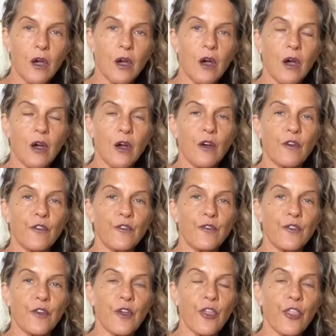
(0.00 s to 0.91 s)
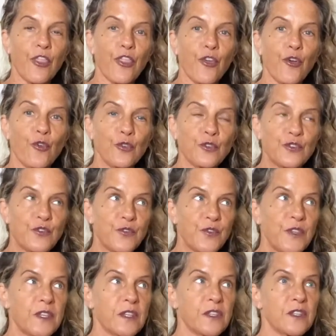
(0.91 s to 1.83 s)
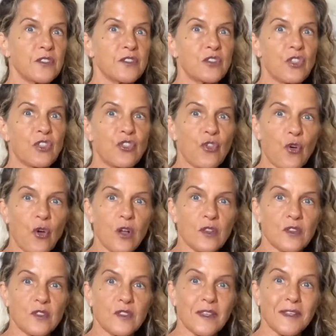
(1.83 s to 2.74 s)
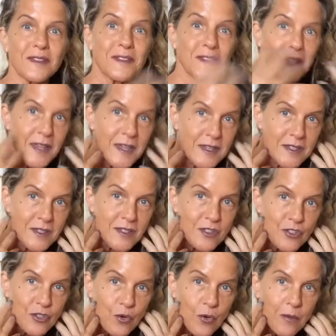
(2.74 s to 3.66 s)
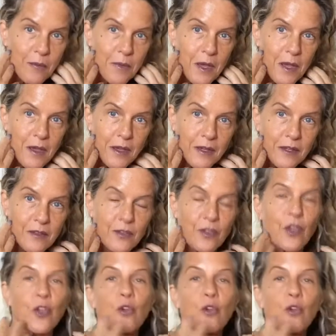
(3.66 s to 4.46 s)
of those feelings and thoughts that tainted your mind